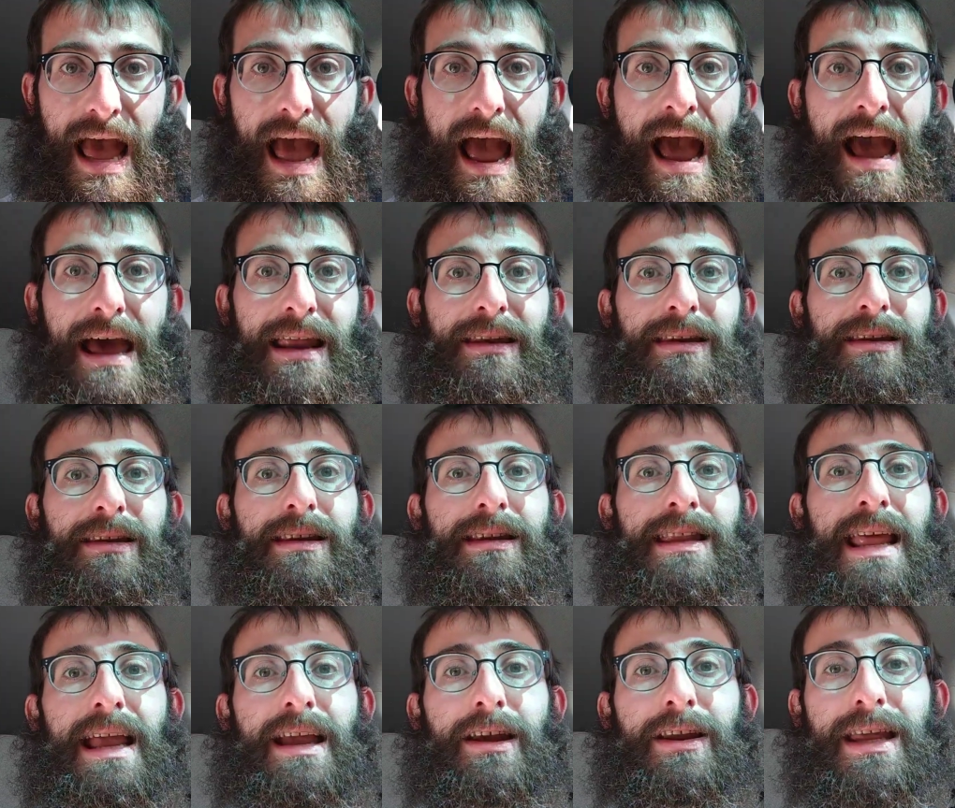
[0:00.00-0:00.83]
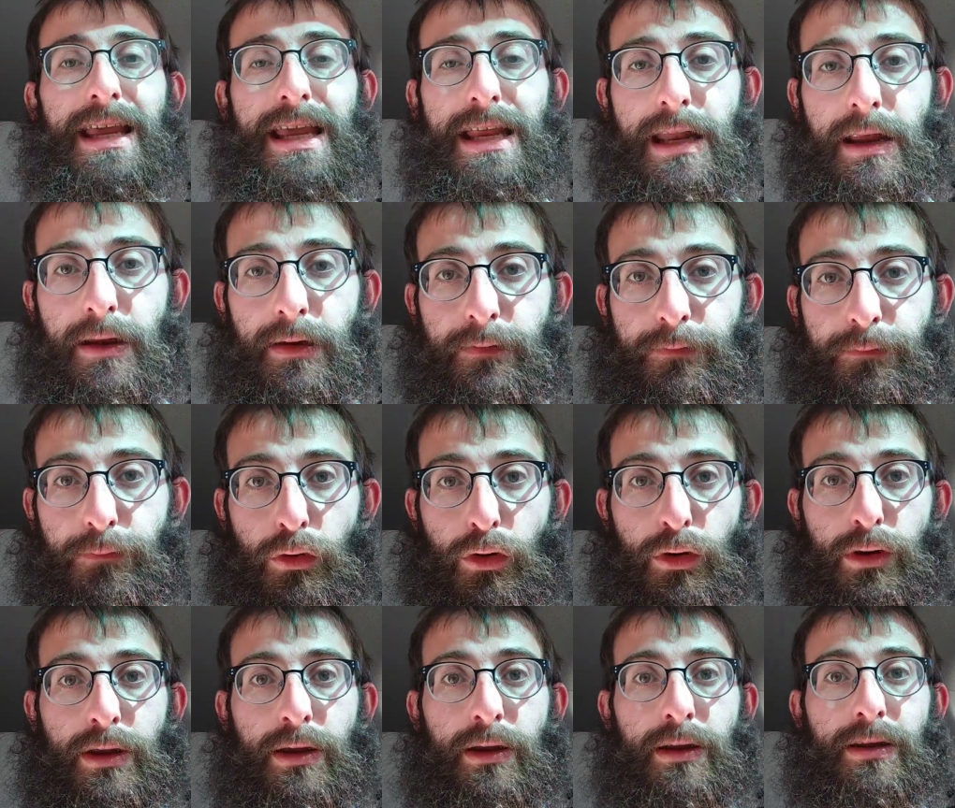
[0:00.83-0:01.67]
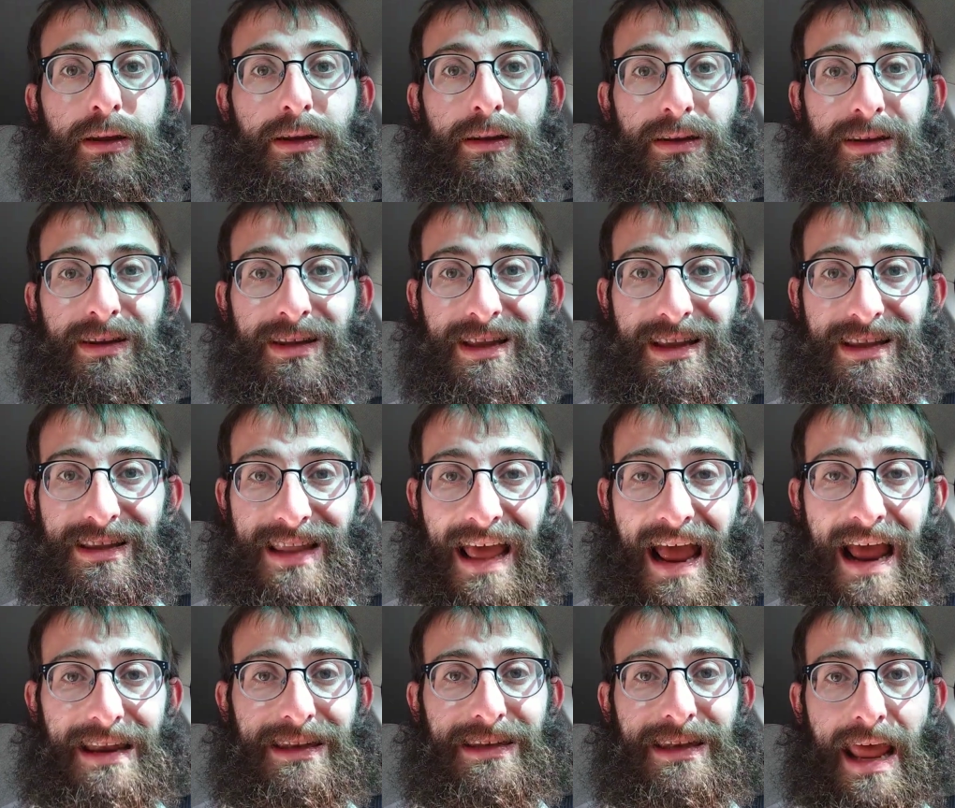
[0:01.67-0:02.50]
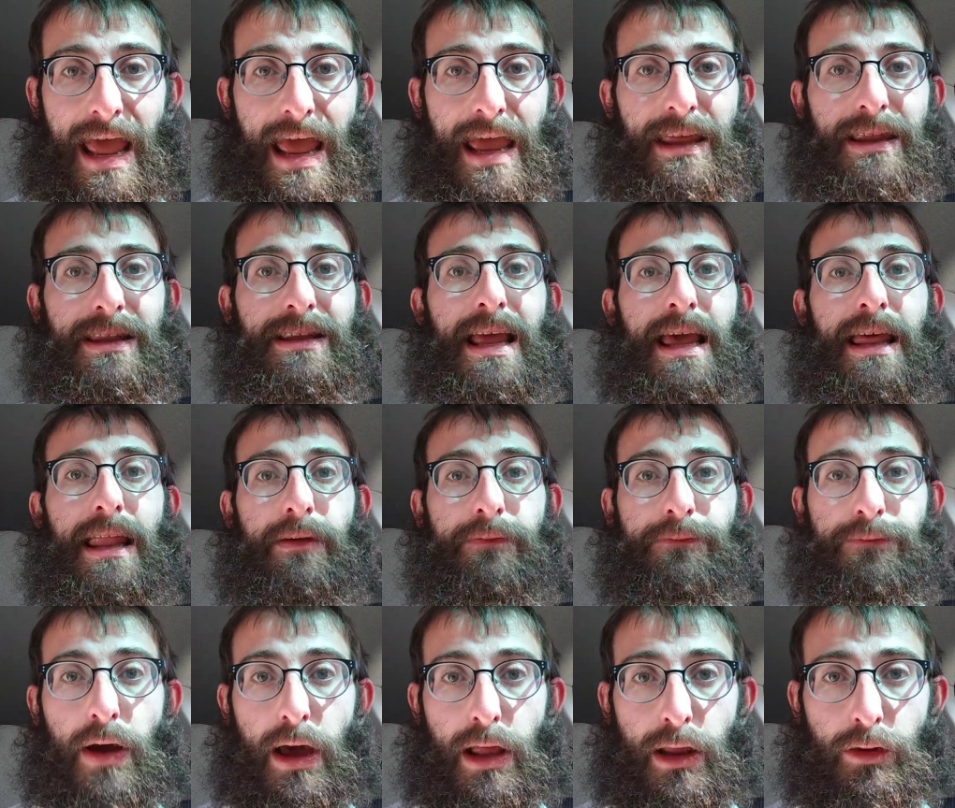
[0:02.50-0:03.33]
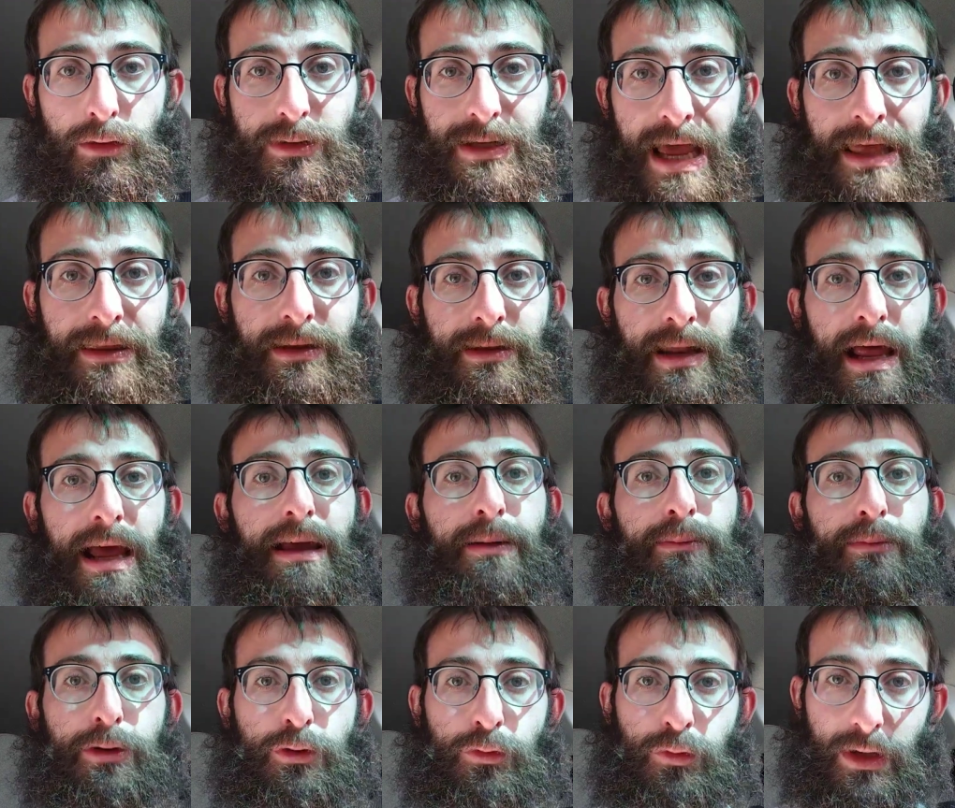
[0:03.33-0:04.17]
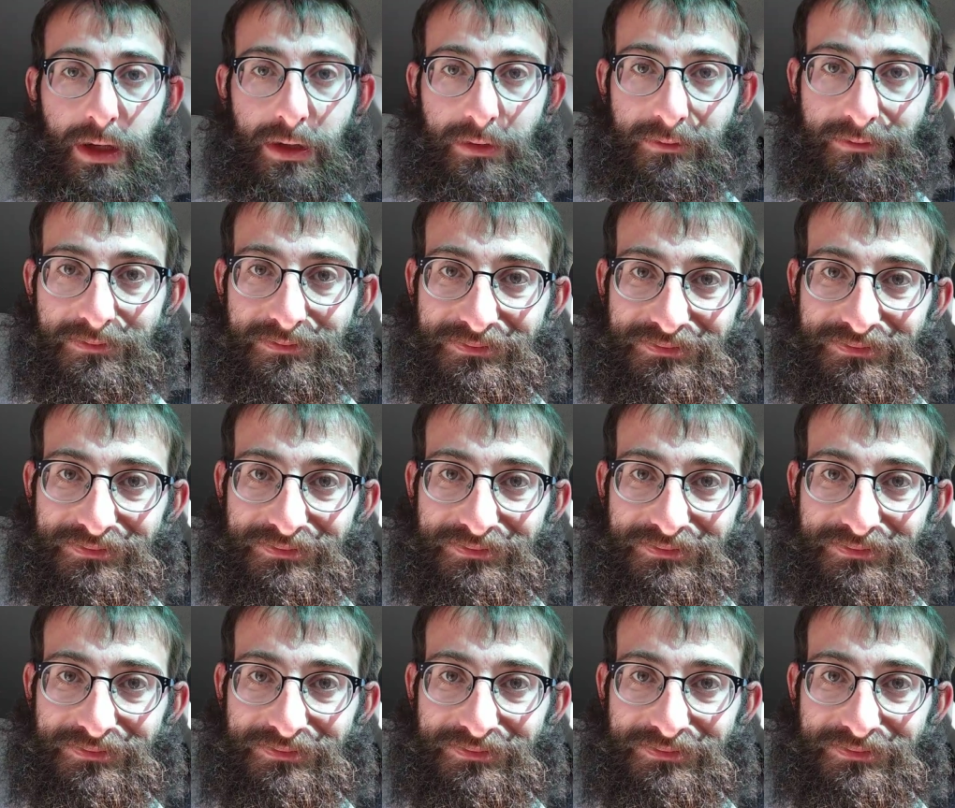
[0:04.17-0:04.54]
And they could eat it for that day, the day that follows, and the night in between.